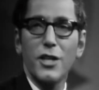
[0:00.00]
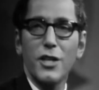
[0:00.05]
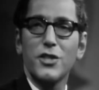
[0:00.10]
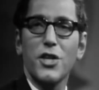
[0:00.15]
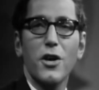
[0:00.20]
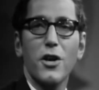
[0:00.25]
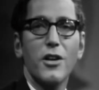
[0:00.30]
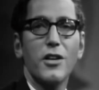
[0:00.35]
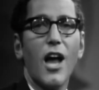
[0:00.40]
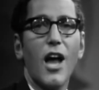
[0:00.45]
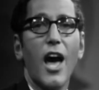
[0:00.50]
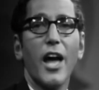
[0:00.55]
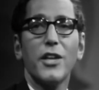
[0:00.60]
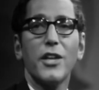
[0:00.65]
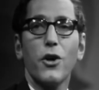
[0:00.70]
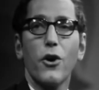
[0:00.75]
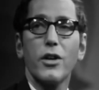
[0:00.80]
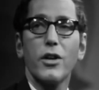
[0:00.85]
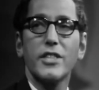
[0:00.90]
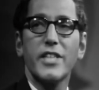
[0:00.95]
Turn on
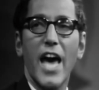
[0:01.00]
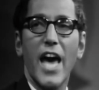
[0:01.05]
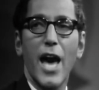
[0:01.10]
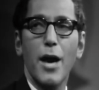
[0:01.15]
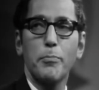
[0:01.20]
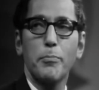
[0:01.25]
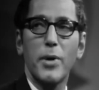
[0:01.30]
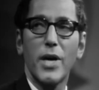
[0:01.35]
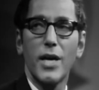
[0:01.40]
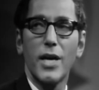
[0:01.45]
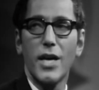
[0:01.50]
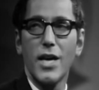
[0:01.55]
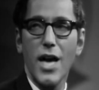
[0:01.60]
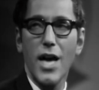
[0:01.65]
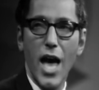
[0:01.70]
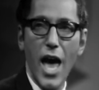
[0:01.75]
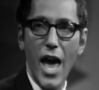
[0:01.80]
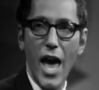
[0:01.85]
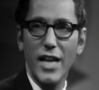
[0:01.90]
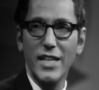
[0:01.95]
your tap
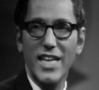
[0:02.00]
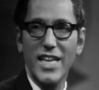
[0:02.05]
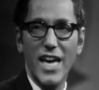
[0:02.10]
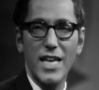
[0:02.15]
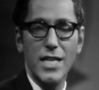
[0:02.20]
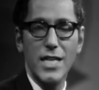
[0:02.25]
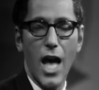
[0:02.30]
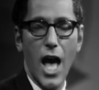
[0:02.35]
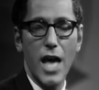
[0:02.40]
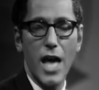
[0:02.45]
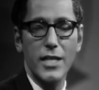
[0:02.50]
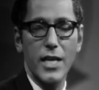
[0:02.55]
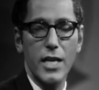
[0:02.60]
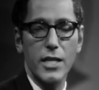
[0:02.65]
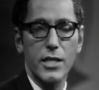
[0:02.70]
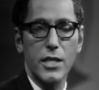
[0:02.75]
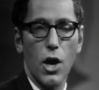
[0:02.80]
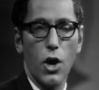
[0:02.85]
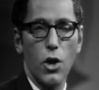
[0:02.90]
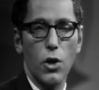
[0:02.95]
and get hot
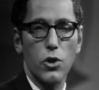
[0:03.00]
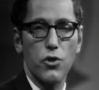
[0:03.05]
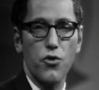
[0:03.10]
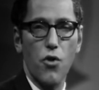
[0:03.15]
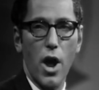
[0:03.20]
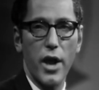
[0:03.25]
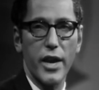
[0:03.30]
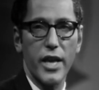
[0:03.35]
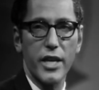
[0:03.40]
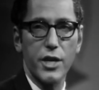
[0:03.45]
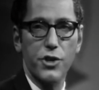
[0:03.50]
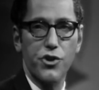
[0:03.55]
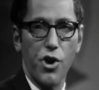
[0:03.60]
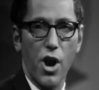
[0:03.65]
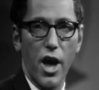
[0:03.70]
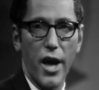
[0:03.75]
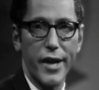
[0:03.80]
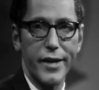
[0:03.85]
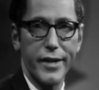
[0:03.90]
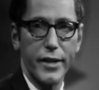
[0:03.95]
and cold running
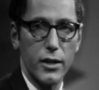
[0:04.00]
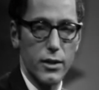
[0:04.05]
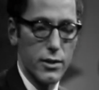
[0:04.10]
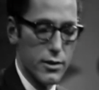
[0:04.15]
crud.